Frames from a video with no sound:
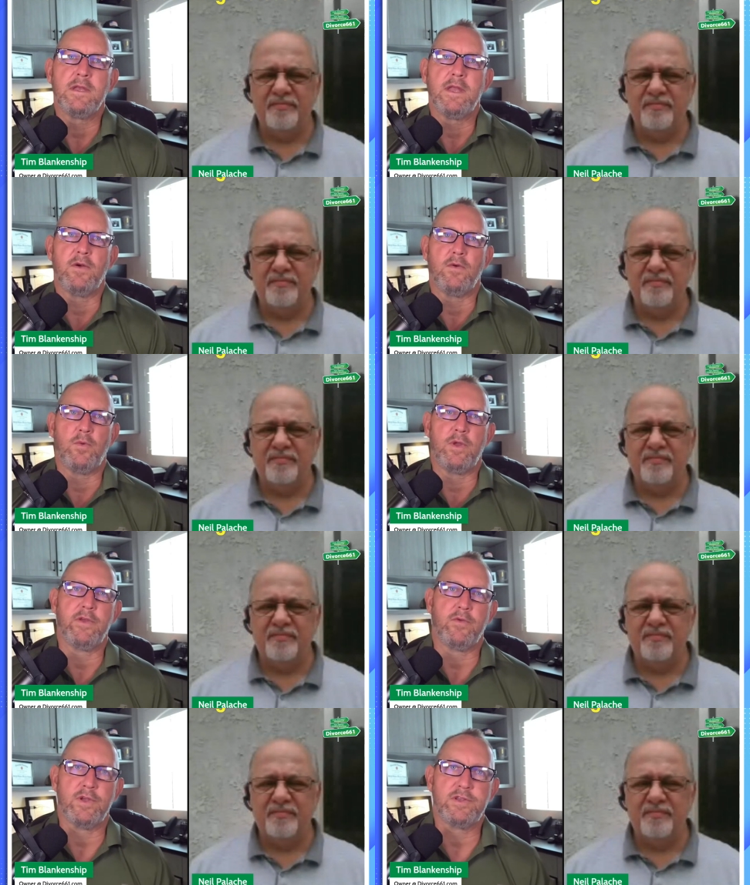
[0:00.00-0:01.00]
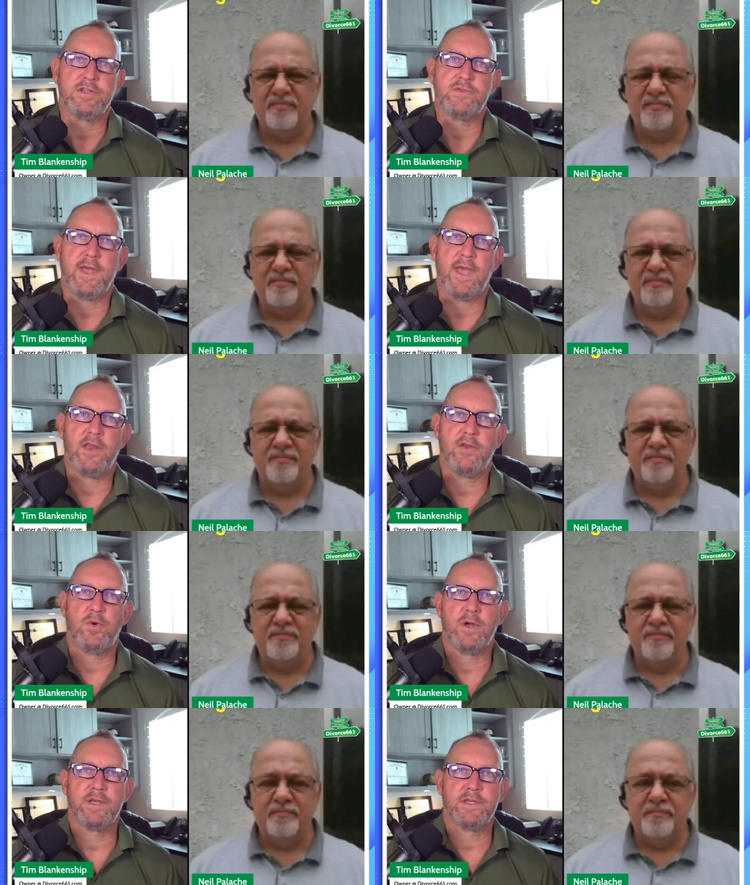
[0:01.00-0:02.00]
Speaker 1: Now, one of the questions we had
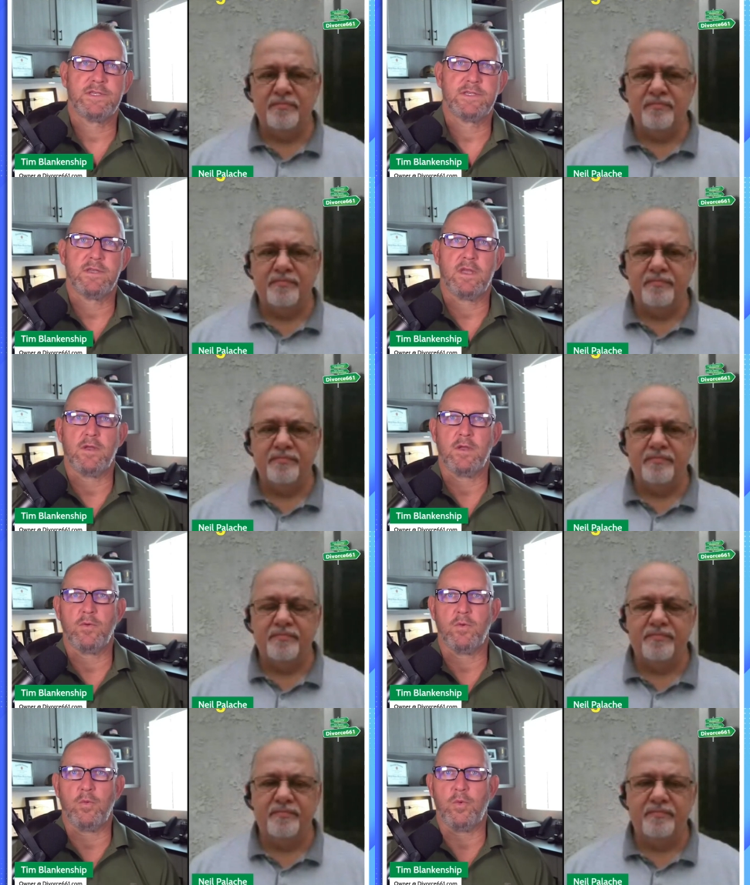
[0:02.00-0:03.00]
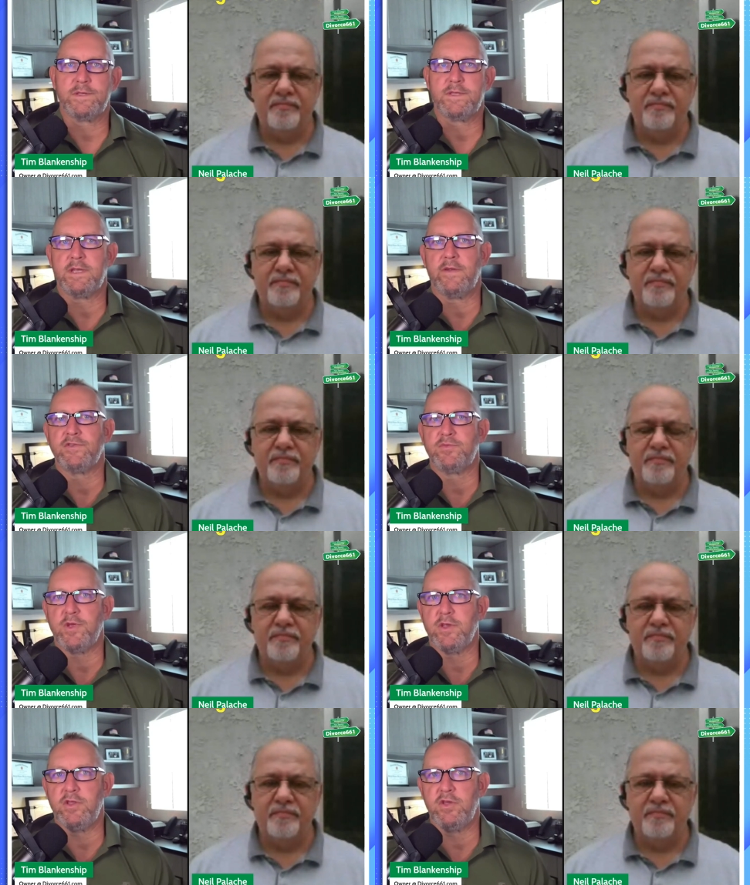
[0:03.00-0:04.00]
was what's the difference
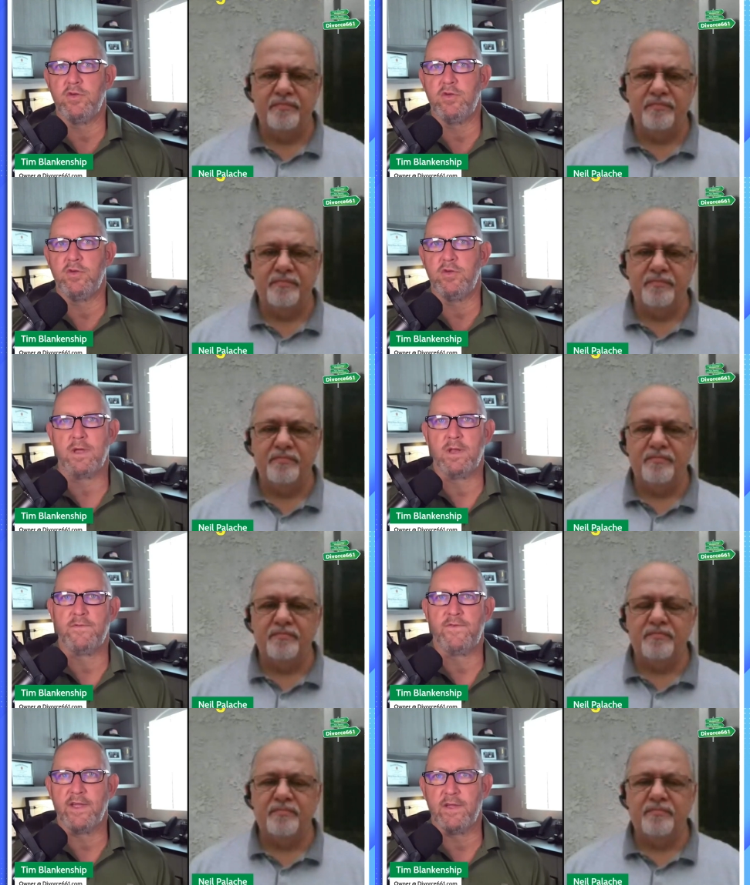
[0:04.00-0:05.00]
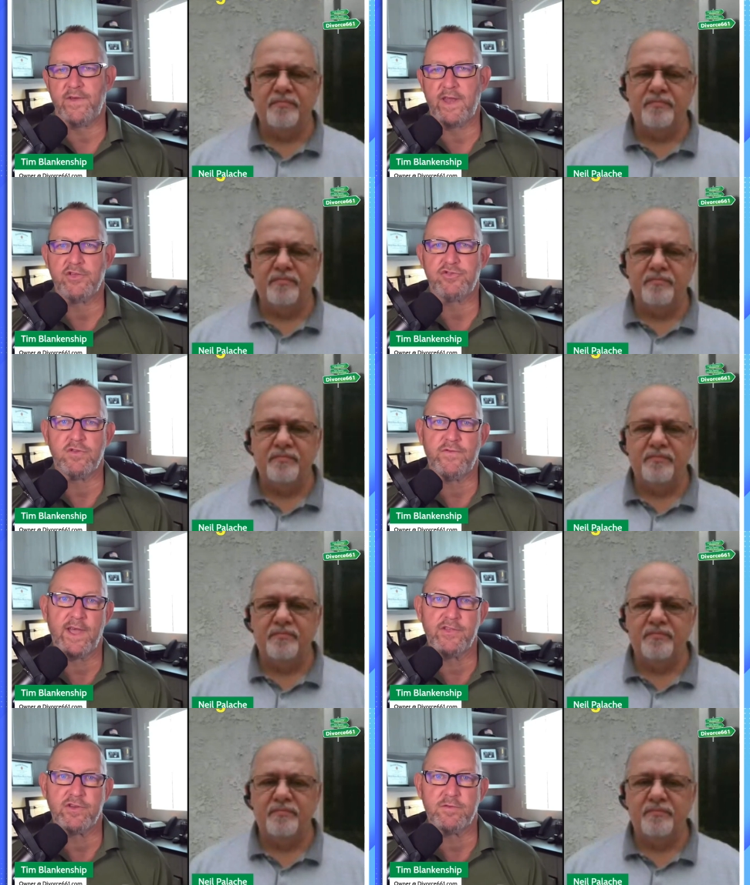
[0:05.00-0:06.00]
between you and a fi- financial
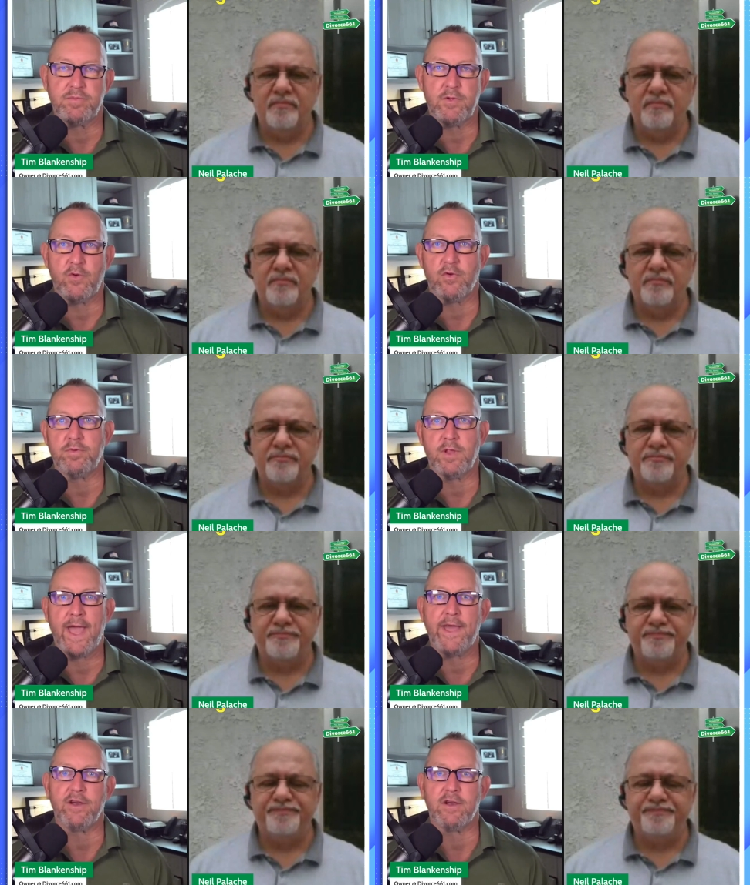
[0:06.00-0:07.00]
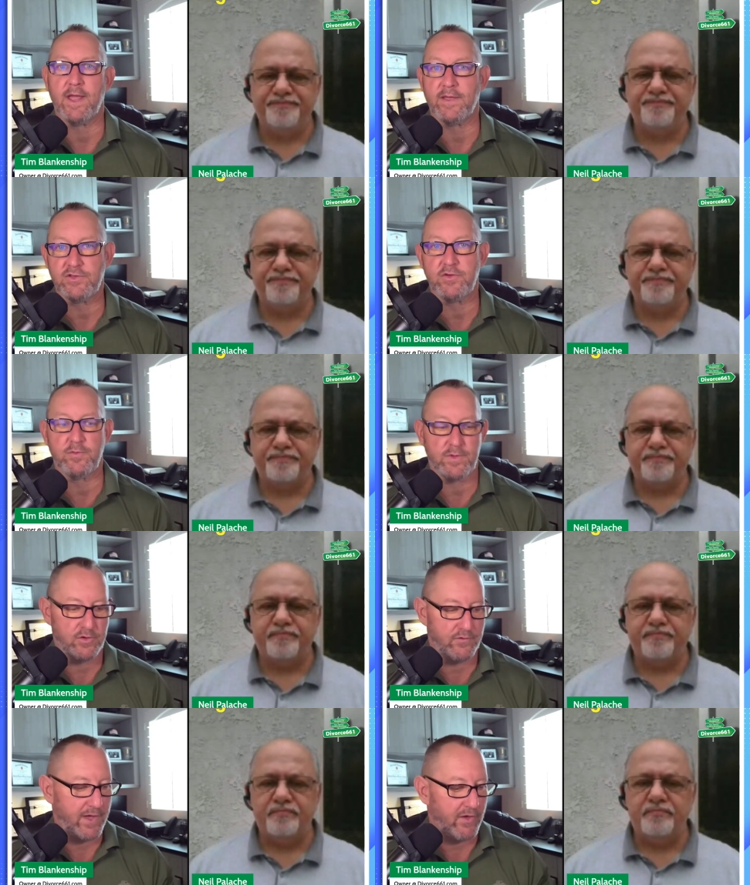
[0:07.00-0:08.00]
advisor or planner as you
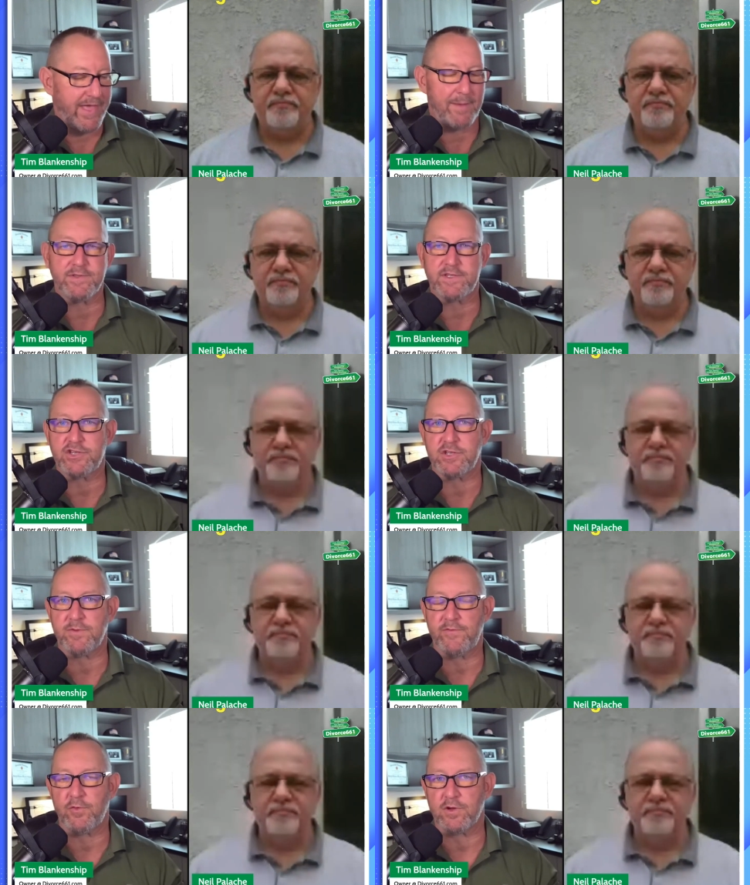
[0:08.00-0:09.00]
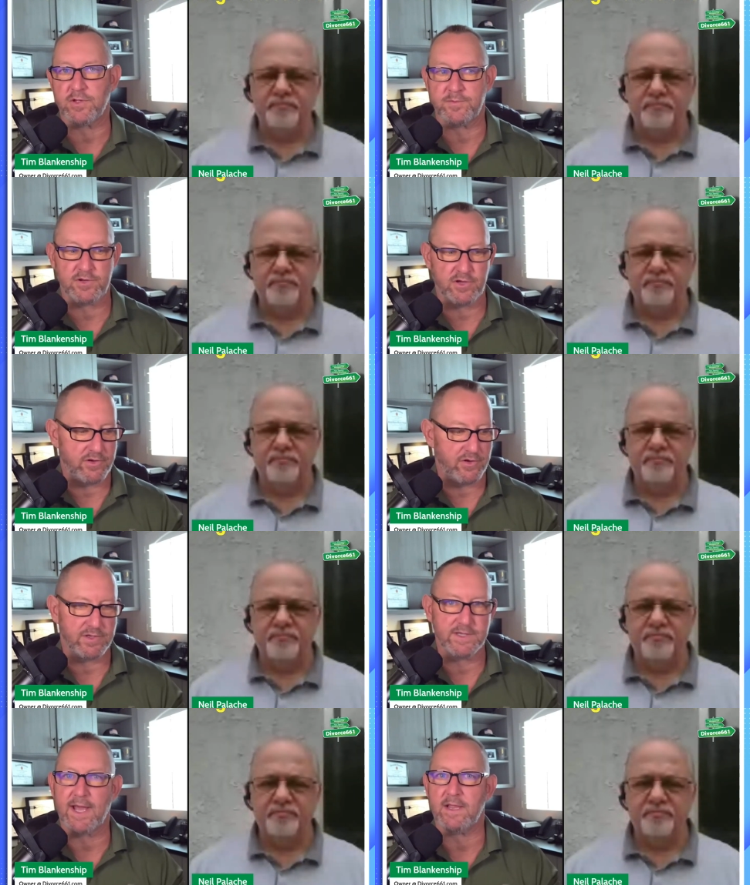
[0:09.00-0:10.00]
you've held that position before so i'm sure you know
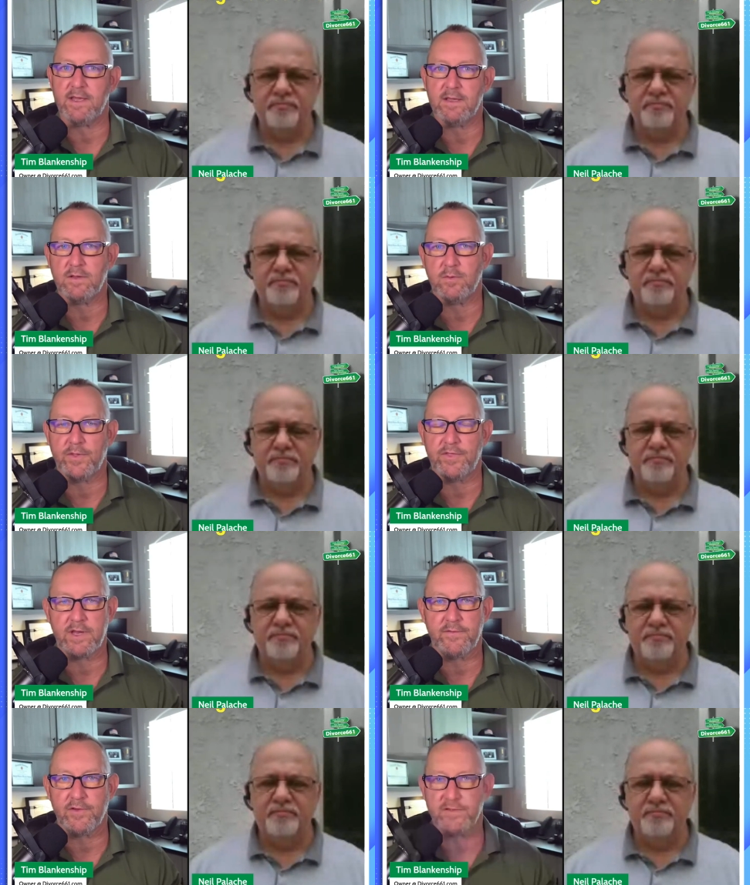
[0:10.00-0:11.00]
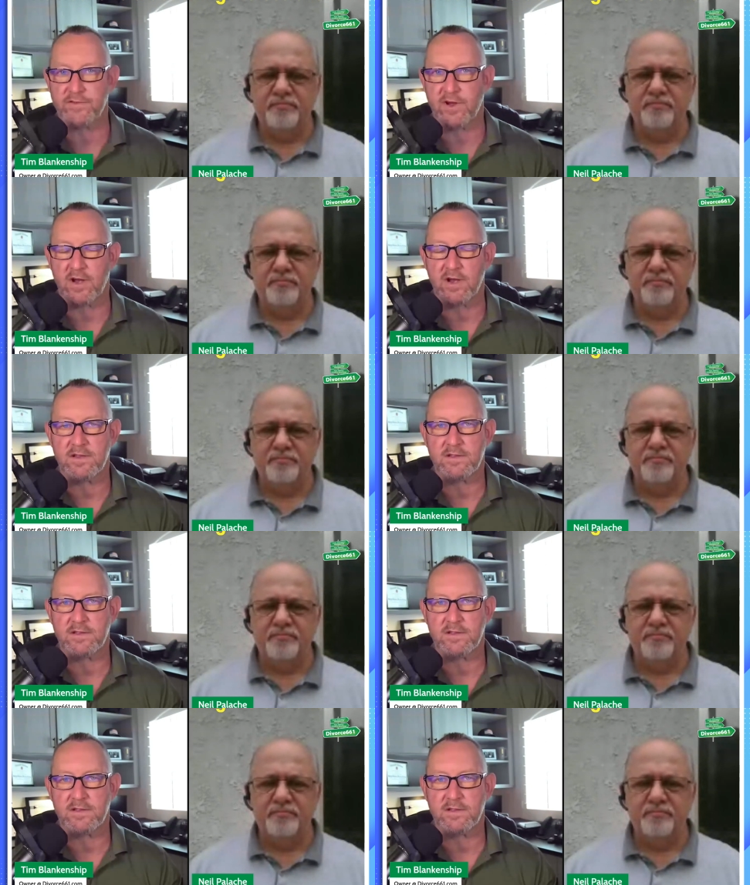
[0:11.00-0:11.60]
exactly what the differences mm-hmm. are